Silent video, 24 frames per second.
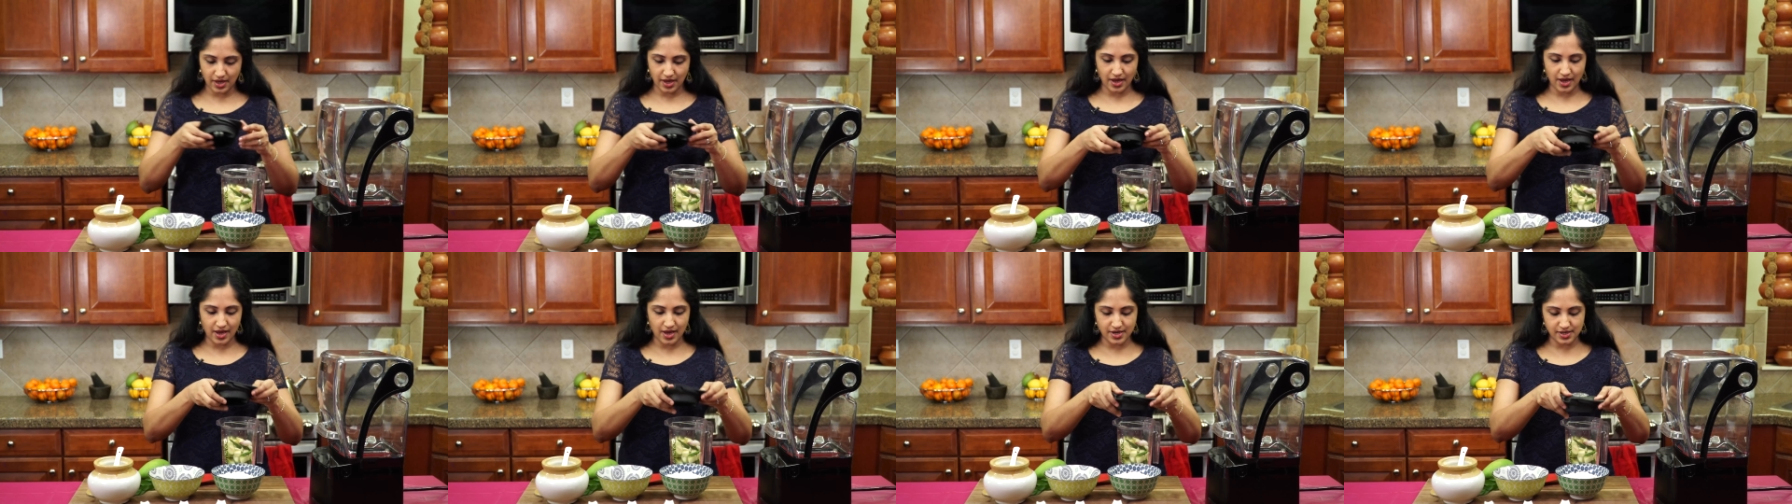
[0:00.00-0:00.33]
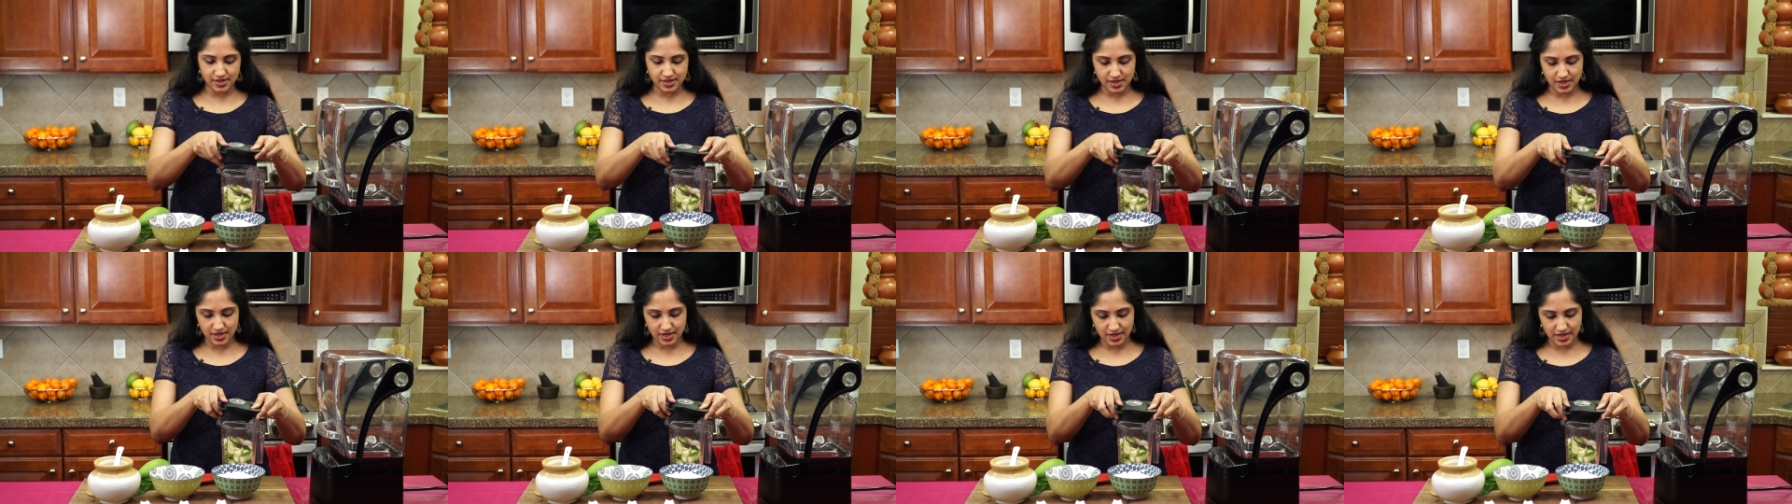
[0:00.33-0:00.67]

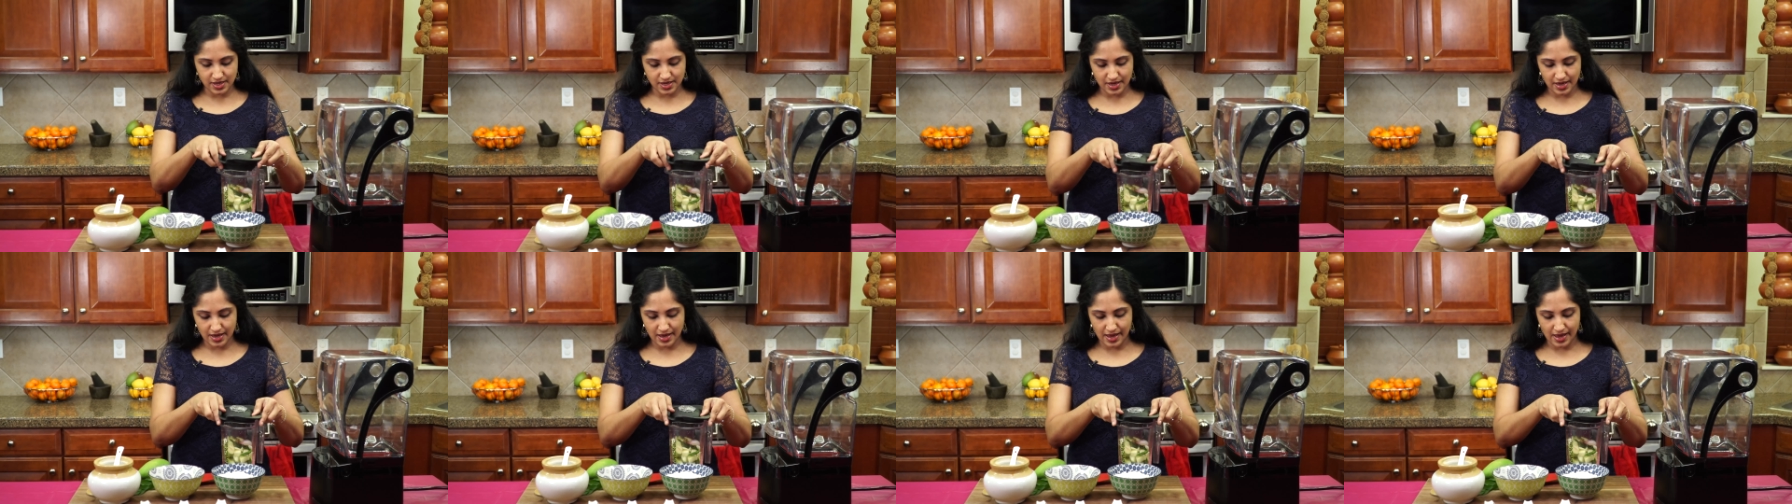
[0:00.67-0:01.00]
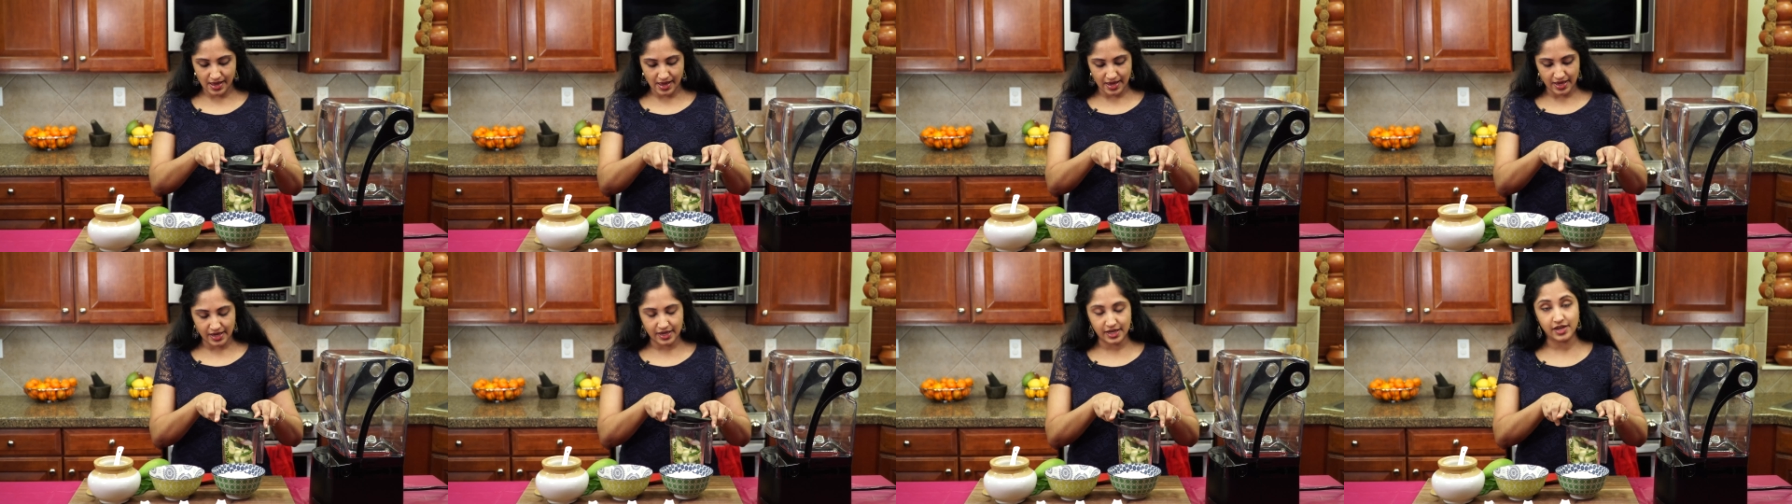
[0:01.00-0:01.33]
and
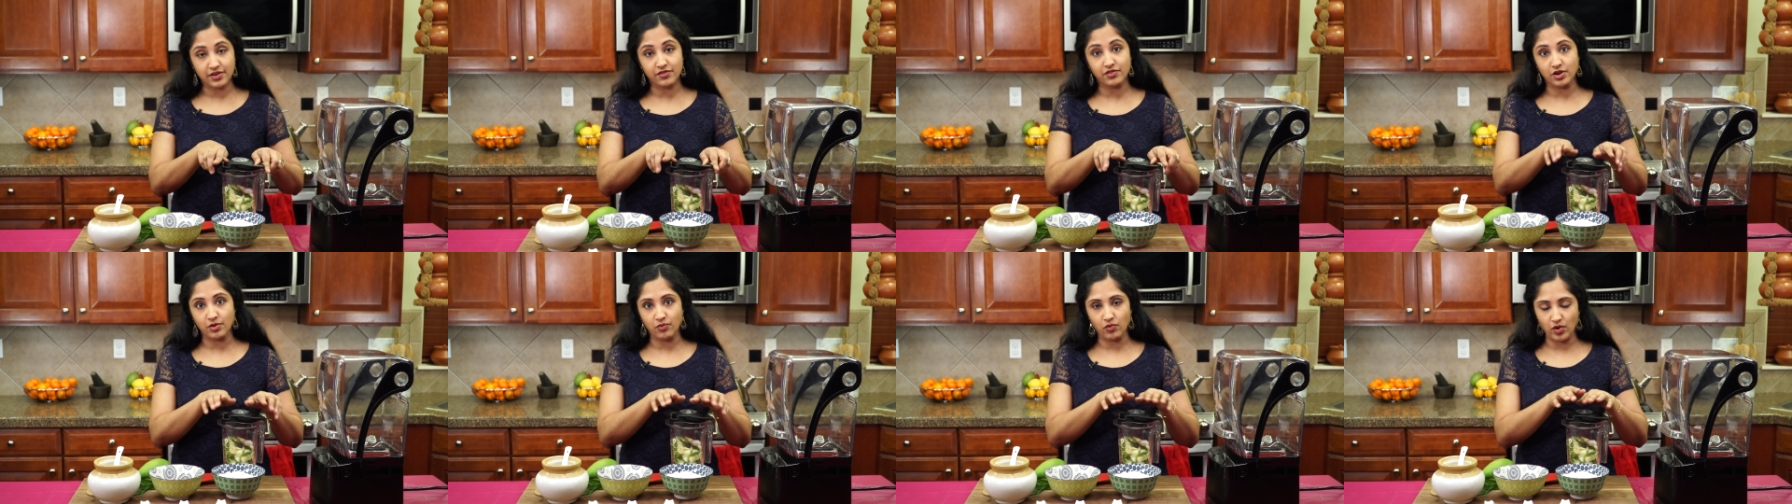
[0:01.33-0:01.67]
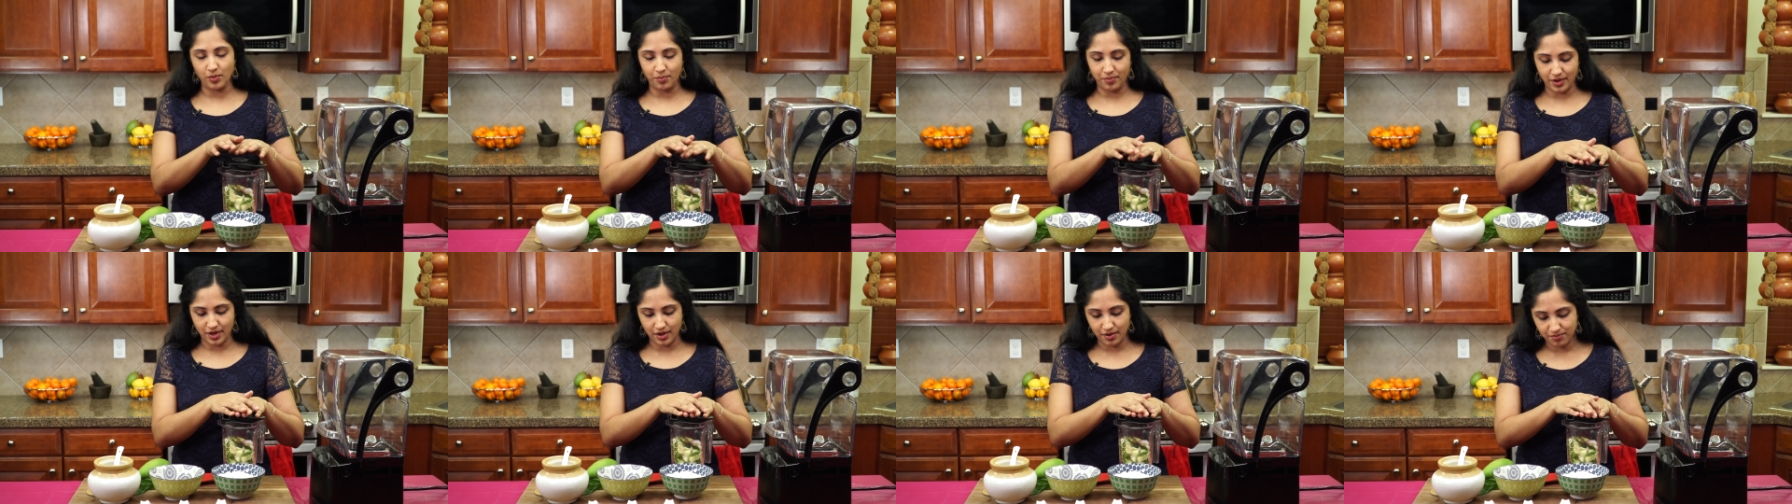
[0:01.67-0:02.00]
give it a
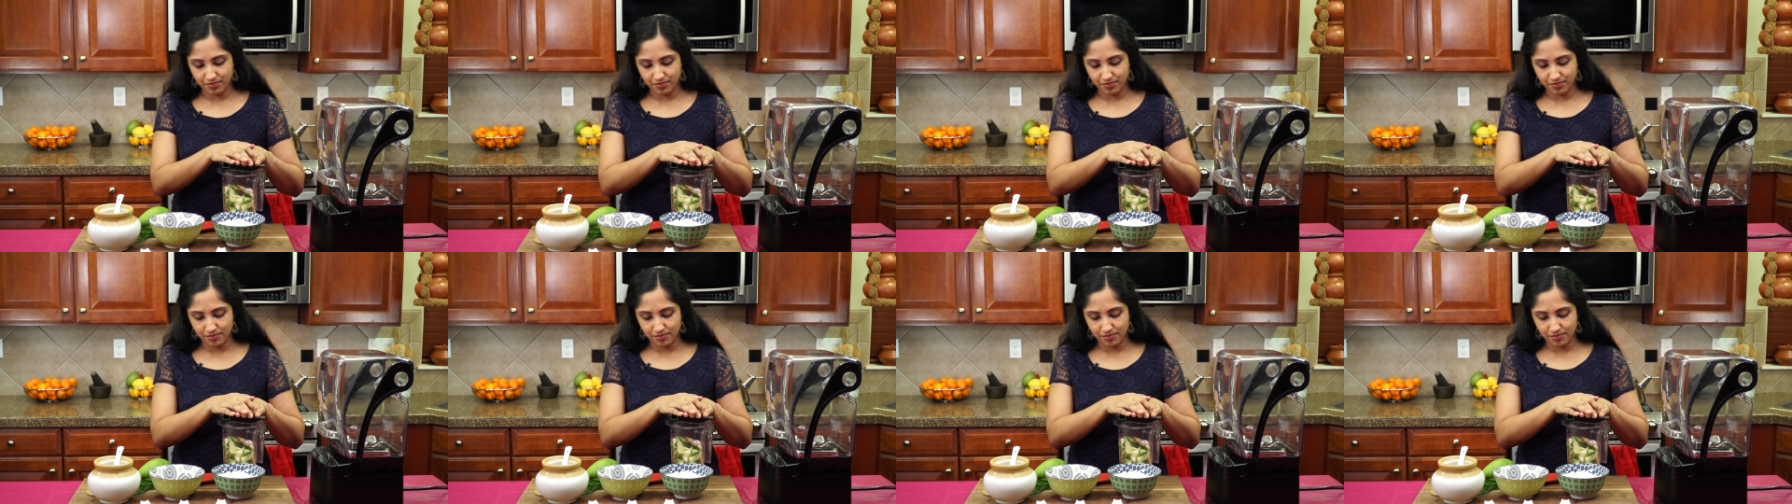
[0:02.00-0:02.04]
whip.